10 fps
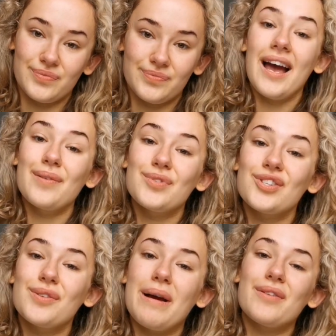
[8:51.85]
I am
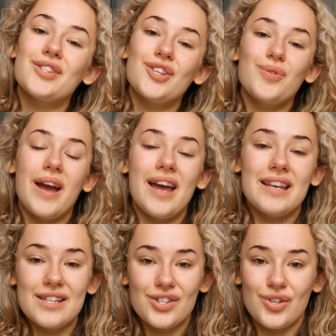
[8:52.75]
just about to head
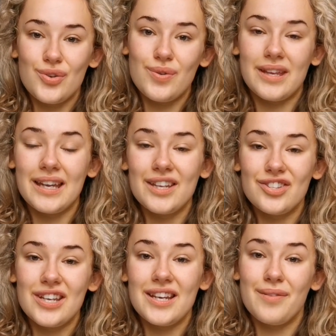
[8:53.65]
into the
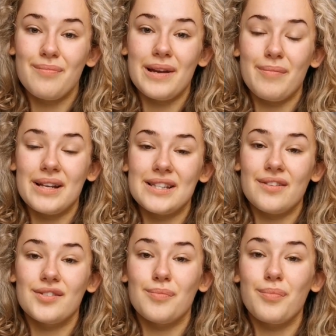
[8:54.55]
kitchen and make
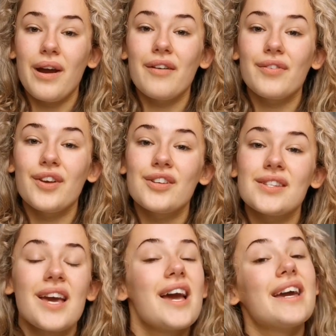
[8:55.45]
myself some
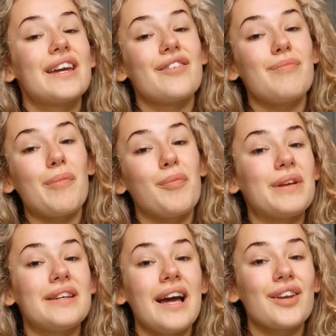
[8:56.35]
breakfast, give my mum
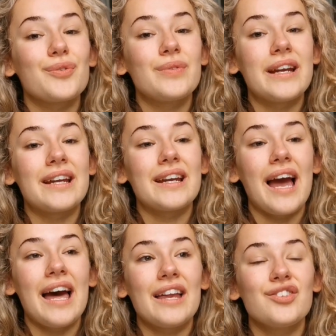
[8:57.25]
and dad a ring,
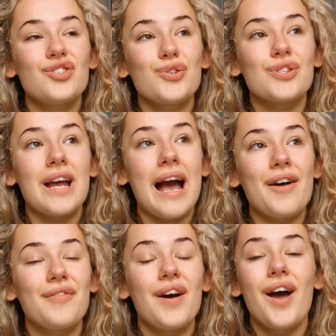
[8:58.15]
and just have